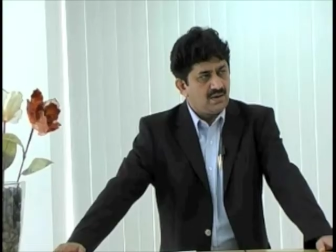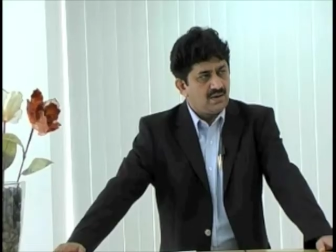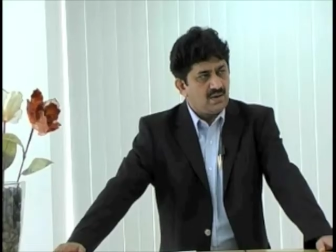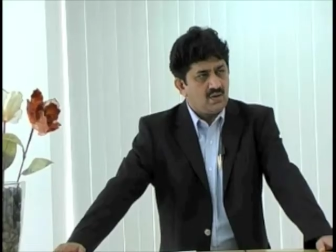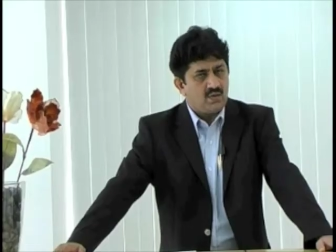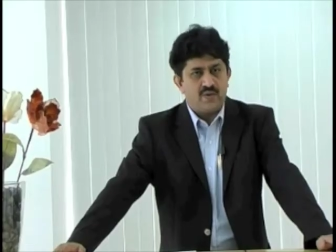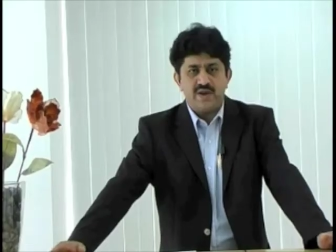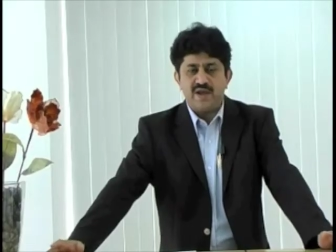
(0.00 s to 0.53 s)

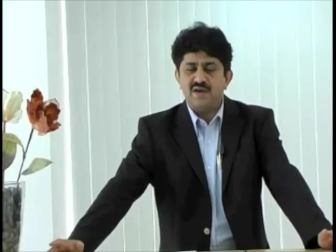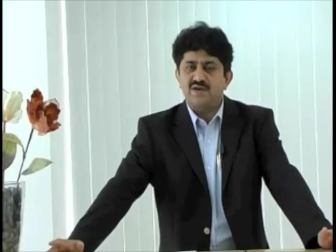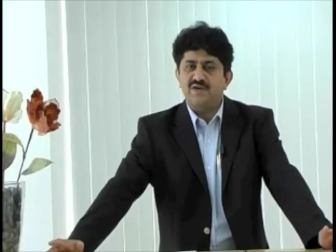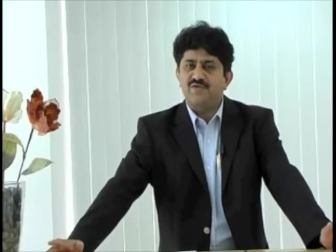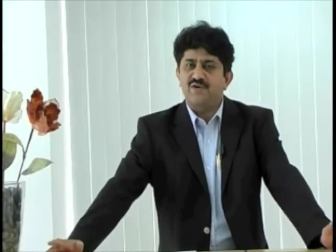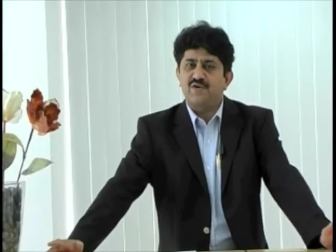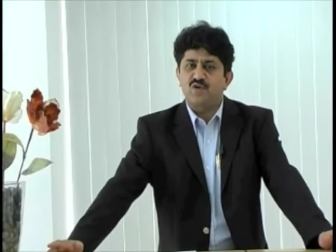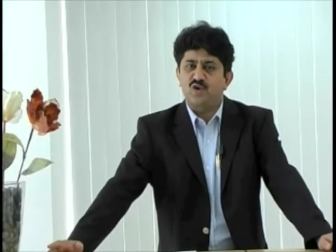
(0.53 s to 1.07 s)
We had
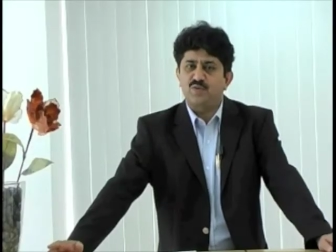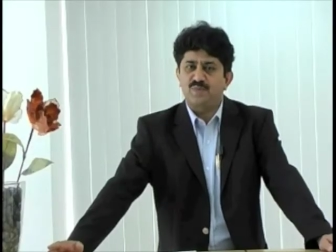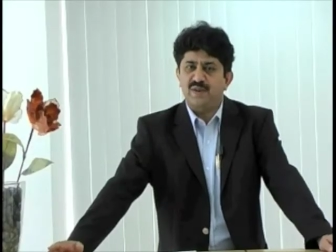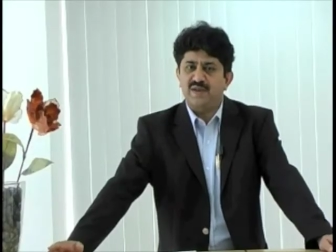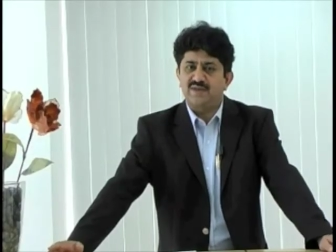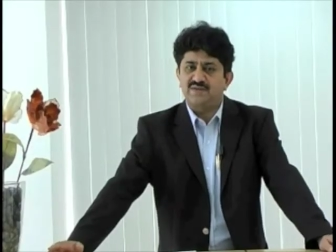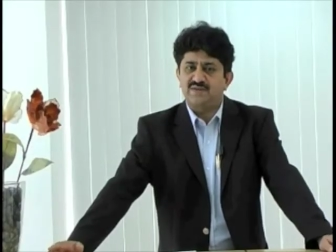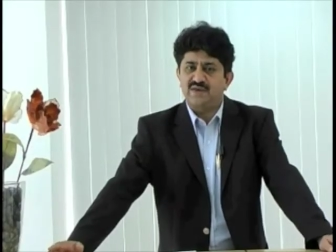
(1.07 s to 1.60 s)
different growth
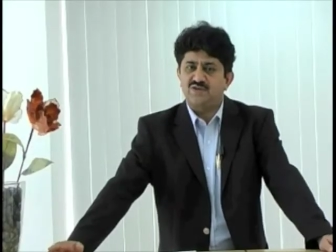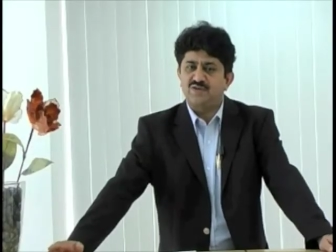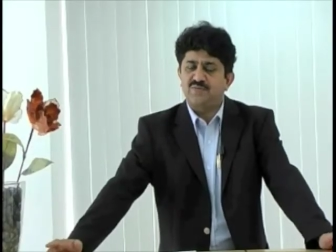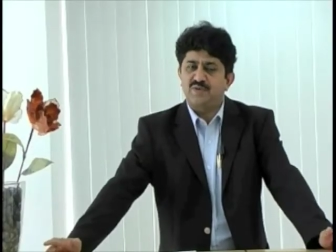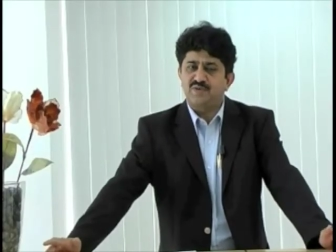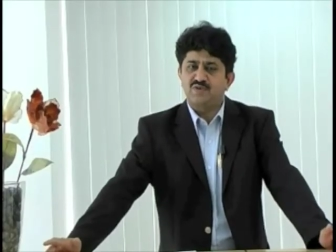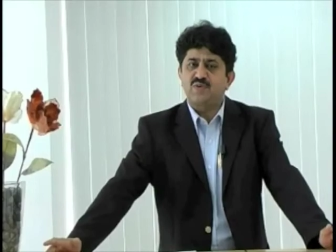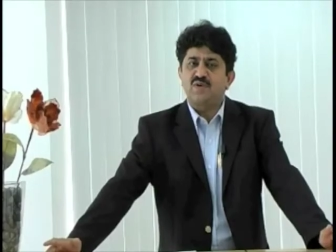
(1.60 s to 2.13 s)
plans as
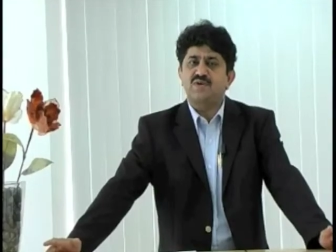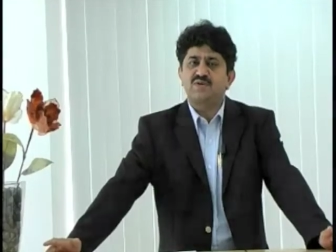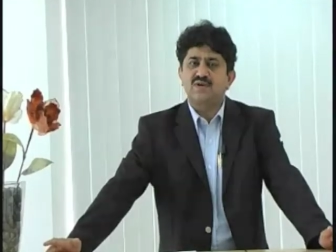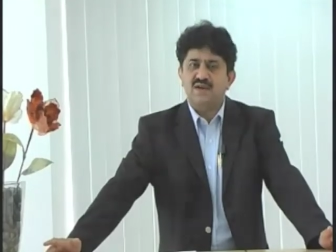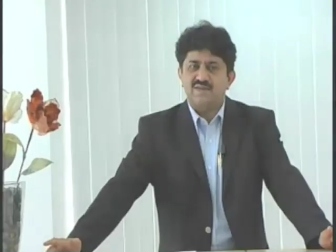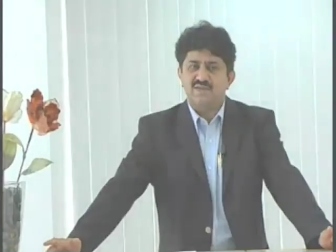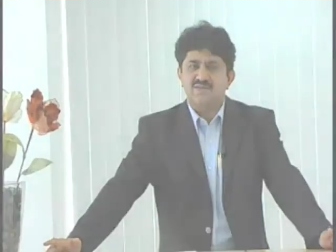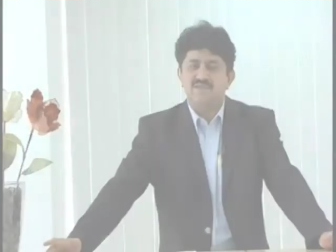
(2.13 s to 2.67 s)
opposed to what Clancy's